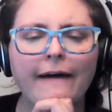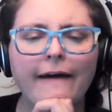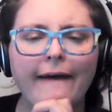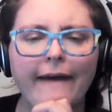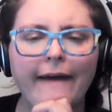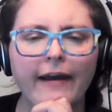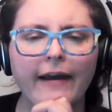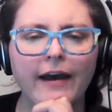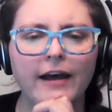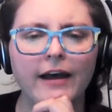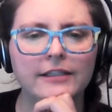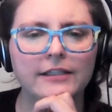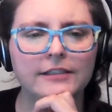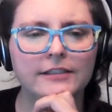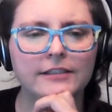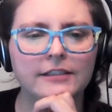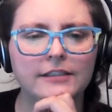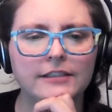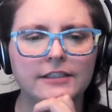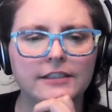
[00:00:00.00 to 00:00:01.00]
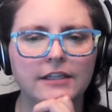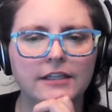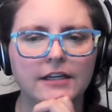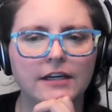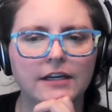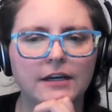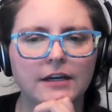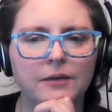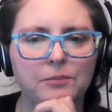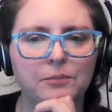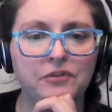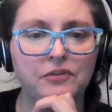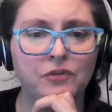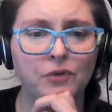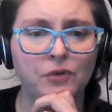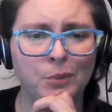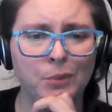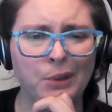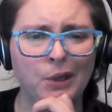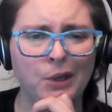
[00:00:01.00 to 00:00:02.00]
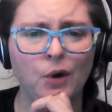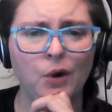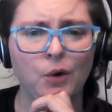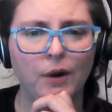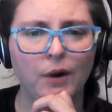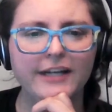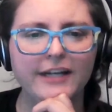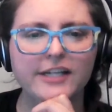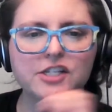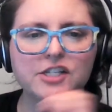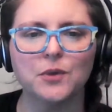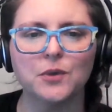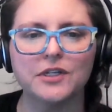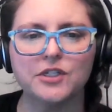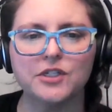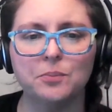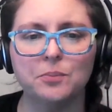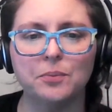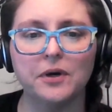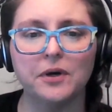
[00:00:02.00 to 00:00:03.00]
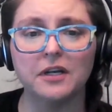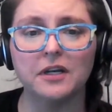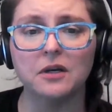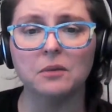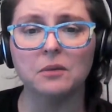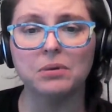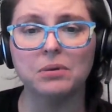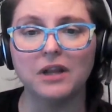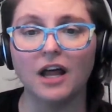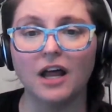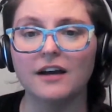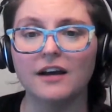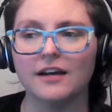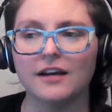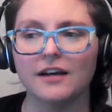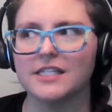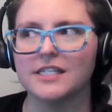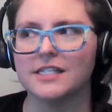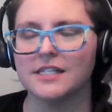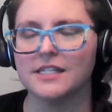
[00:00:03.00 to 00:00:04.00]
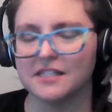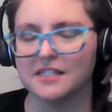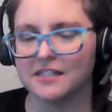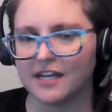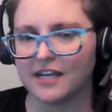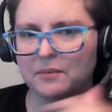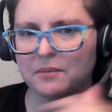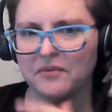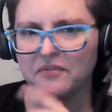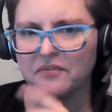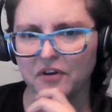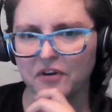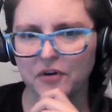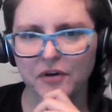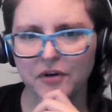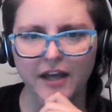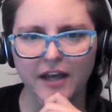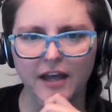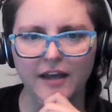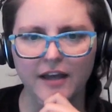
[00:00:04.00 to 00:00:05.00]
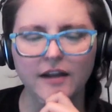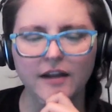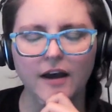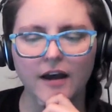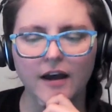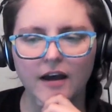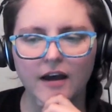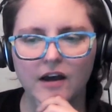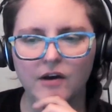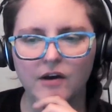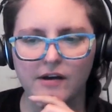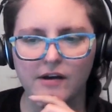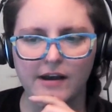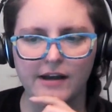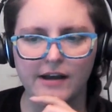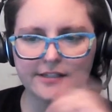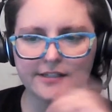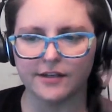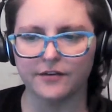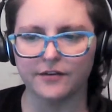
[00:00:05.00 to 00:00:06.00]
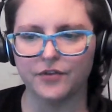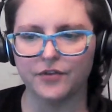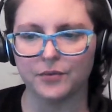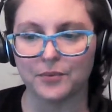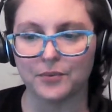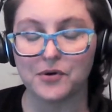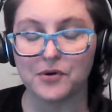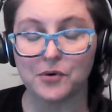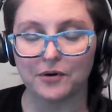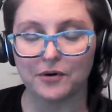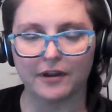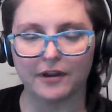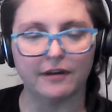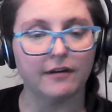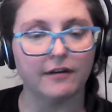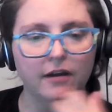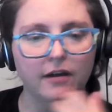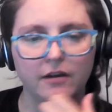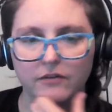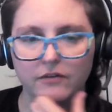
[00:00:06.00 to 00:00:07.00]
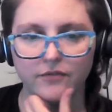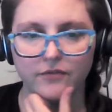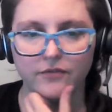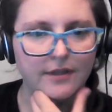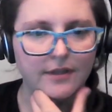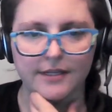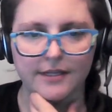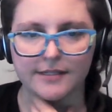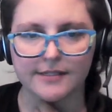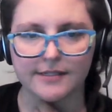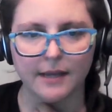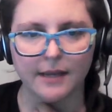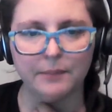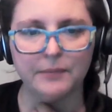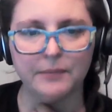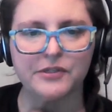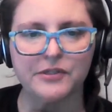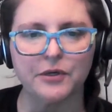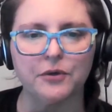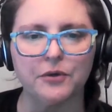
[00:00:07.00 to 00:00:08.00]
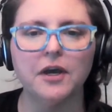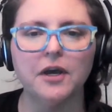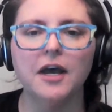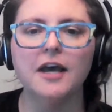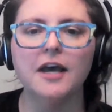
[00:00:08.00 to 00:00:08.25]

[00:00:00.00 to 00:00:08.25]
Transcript: And before we go, I just want to put in a plug. It's this time of year again, as of the recording of this episode,